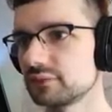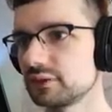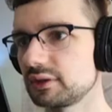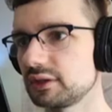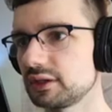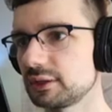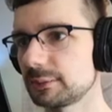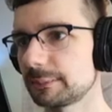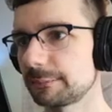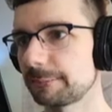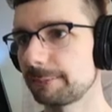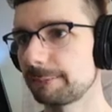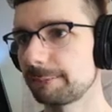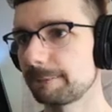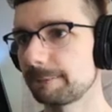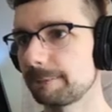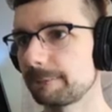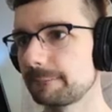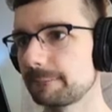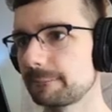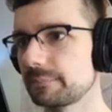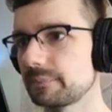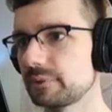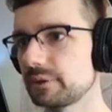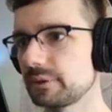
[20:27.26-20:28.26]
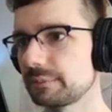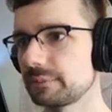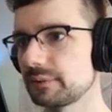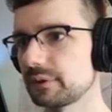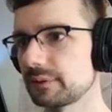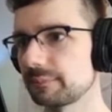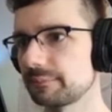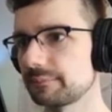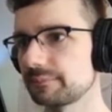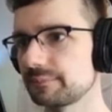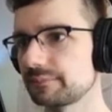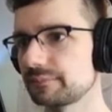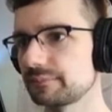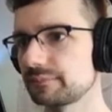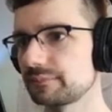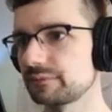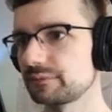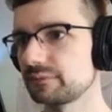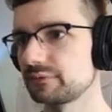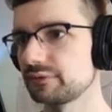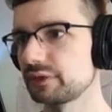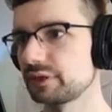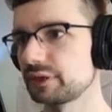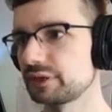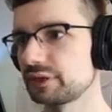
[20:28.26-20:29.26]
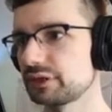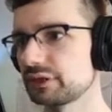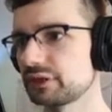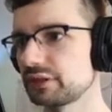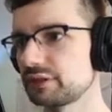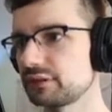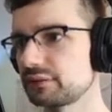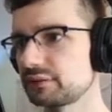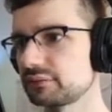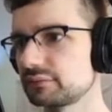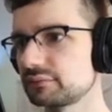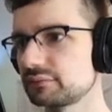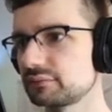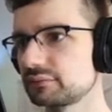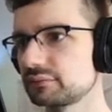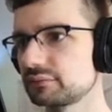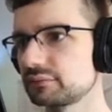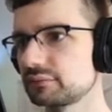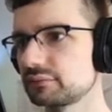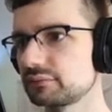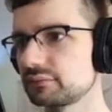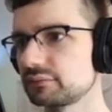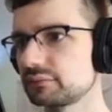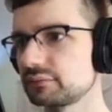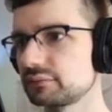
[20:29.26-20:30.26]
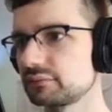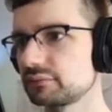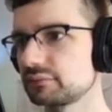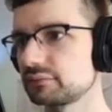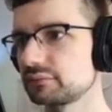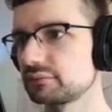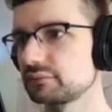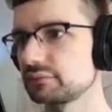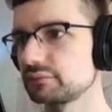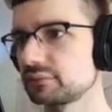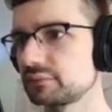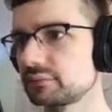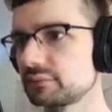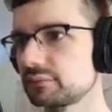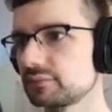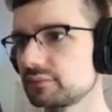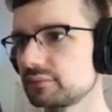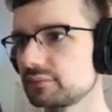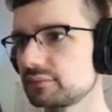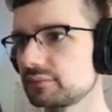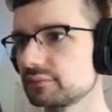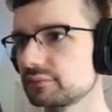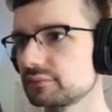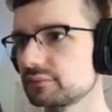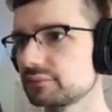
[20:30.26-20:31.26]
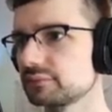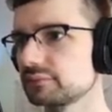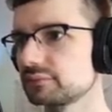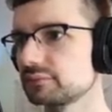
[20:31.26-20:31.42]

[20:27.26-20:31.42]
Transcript: Yep. Yep. Yep. Very good. Come on.